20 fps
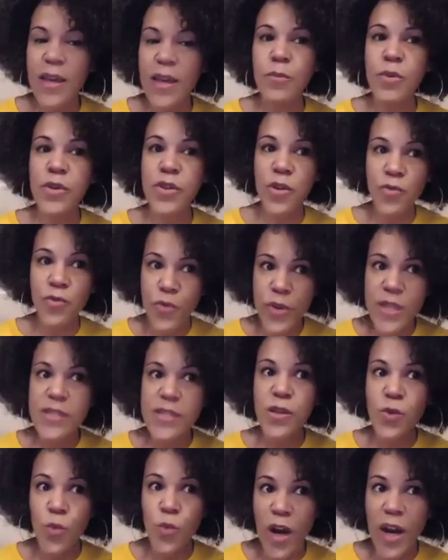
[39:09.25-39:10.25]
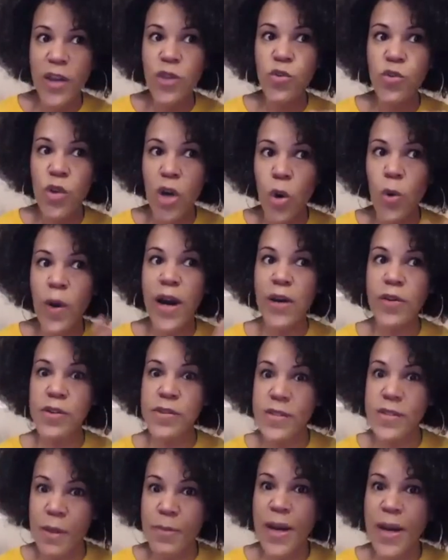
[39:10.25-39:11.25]
But the reason why you go out on
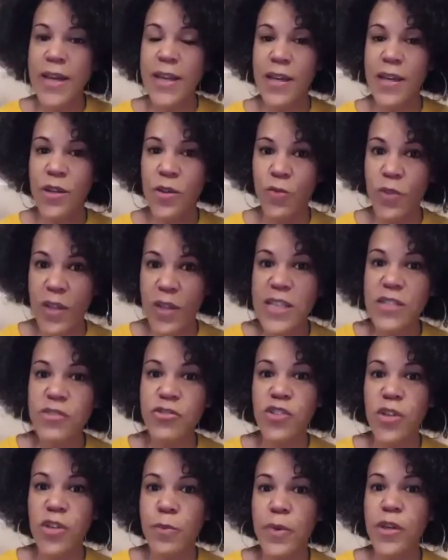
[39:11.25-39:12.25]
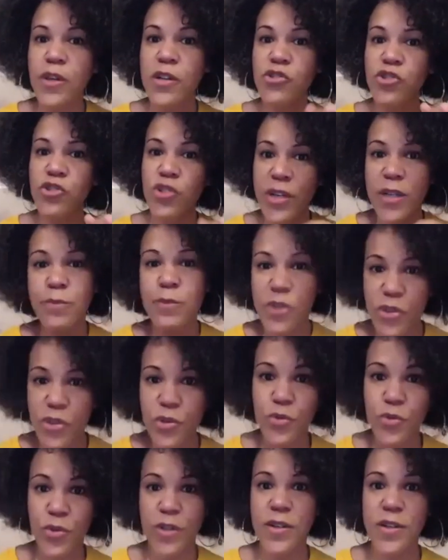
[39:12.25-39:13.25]
somebody in a relationship because you're
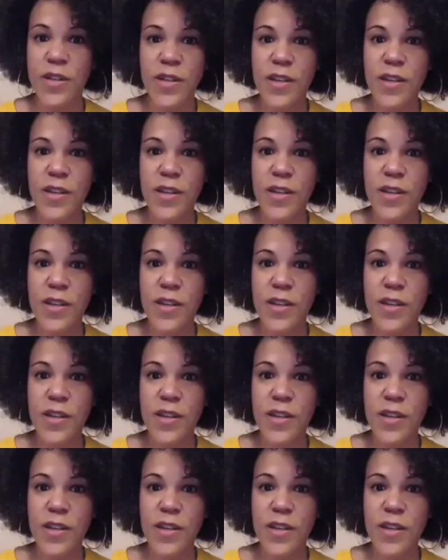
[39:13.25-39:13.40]
immature,